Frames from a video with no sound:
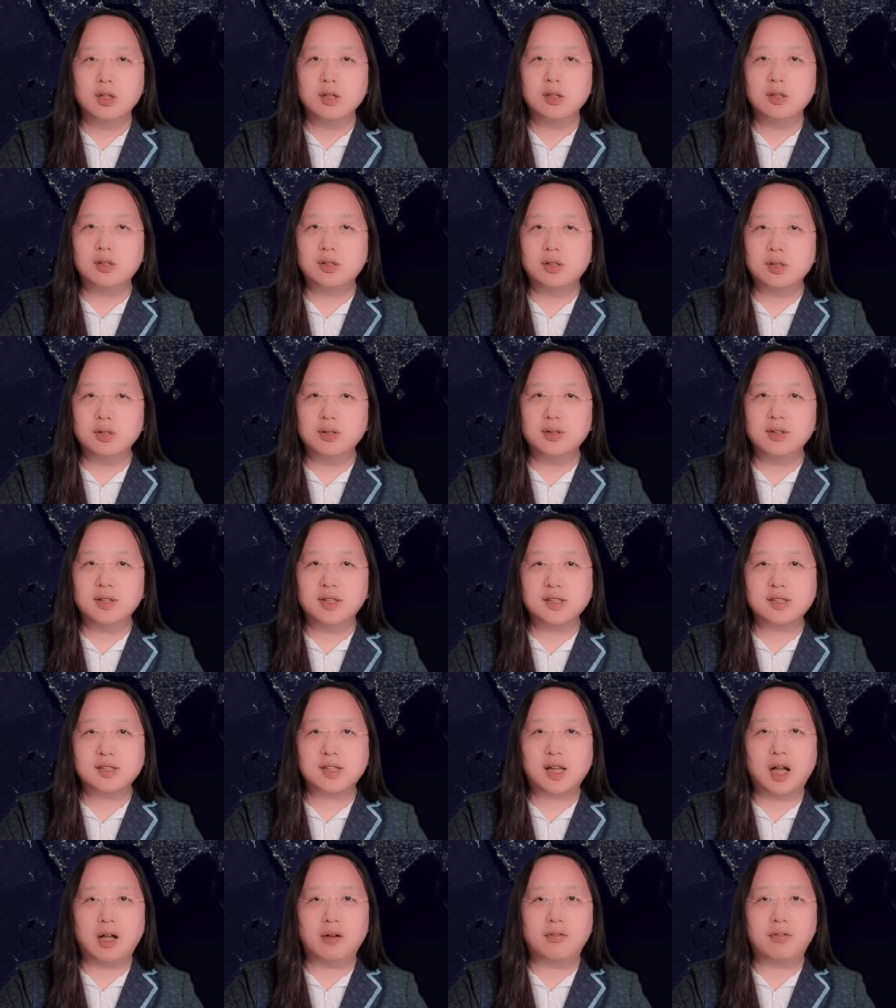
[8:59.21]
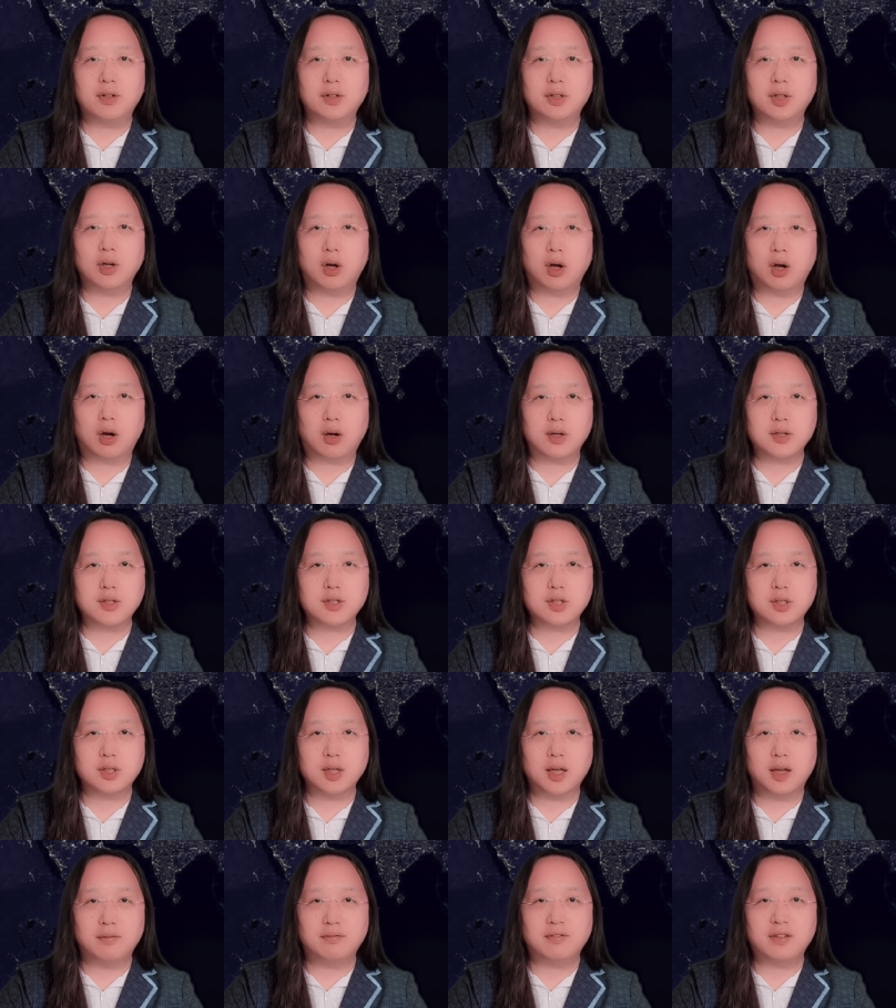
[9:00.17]
soon discovered the
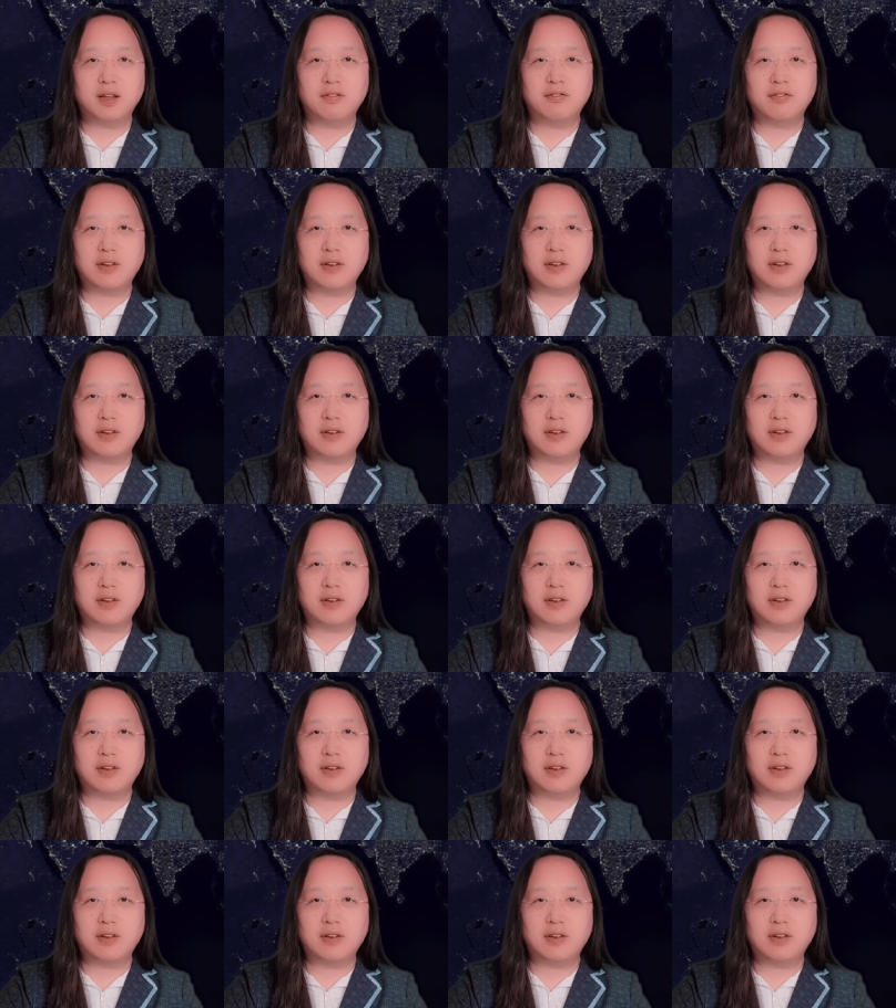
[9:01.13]
origin of the